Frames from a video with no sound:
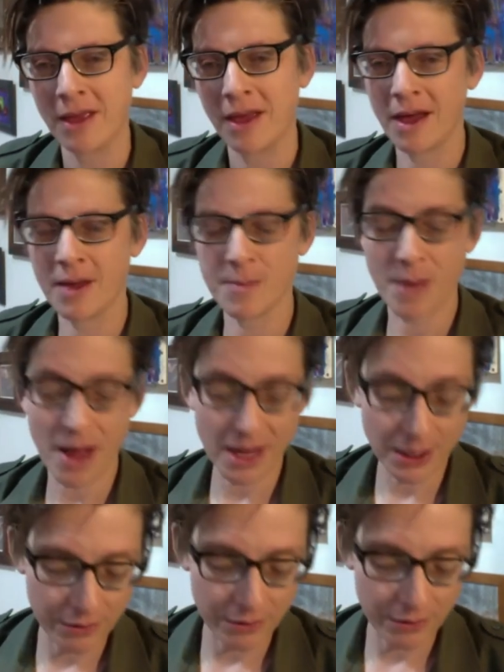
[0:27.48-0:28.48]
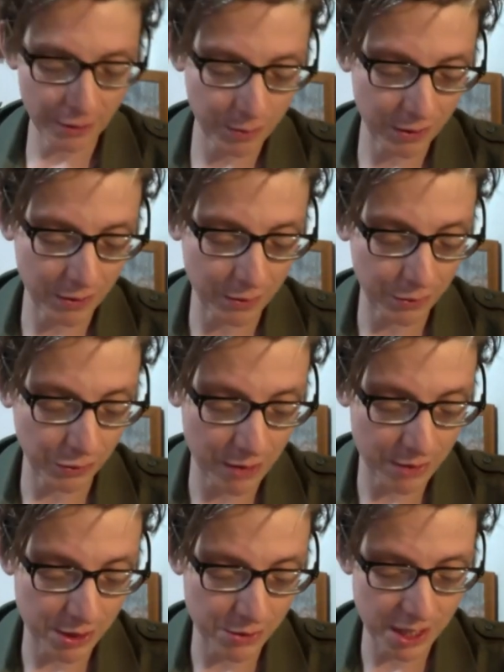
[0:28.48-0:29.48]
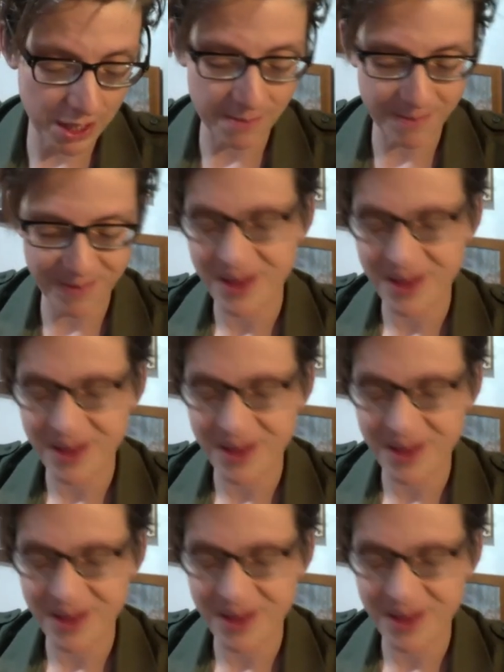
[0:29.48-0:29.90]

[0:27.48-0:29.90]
I know this because Kerry Dunning,